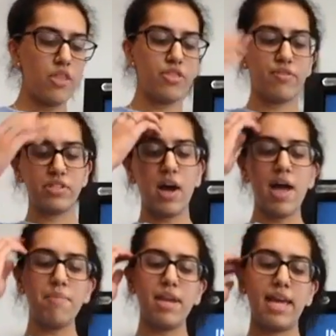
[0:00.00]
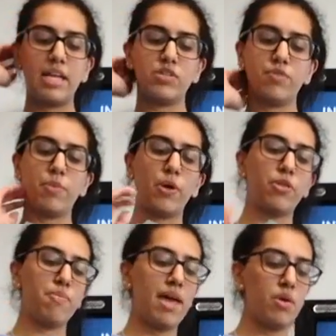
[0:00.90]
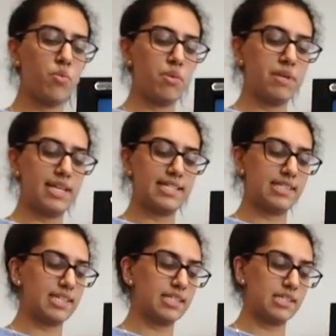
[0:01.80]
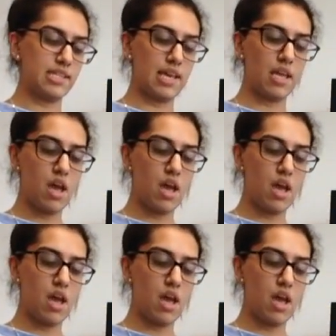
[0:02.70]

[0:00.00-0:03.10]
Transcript: The retirement age for both men and women is 60.